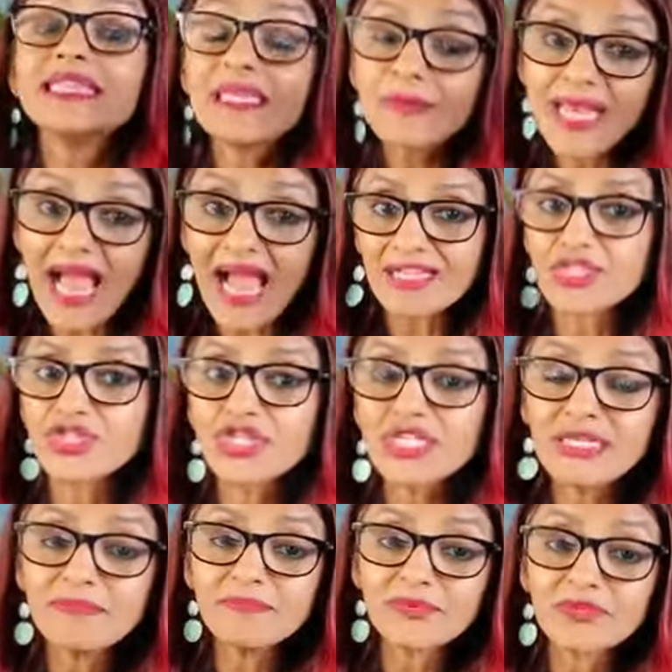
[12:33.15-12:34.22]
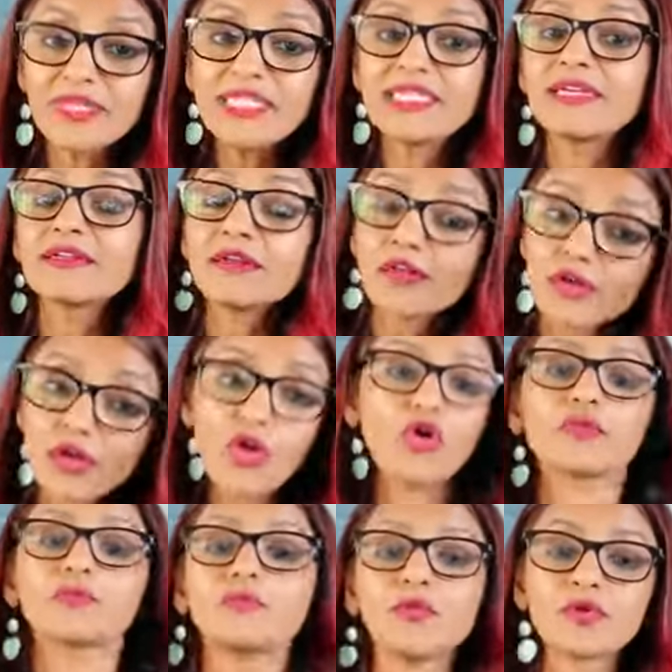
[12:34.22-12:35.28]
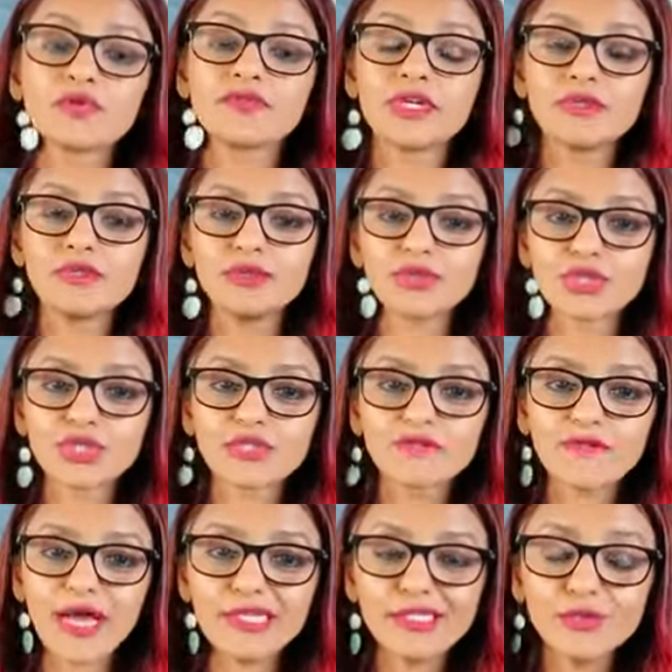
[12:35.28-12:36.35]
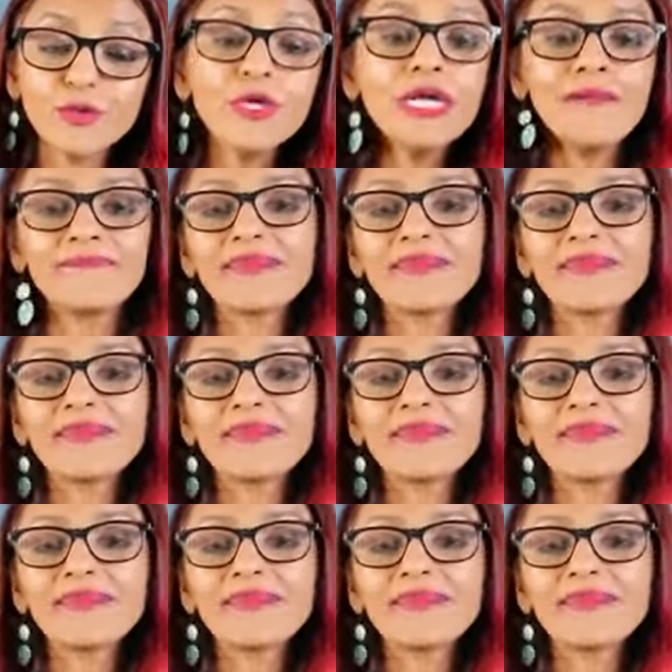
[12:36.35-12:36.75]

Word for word: they will actually retain a lot more of their nutrient value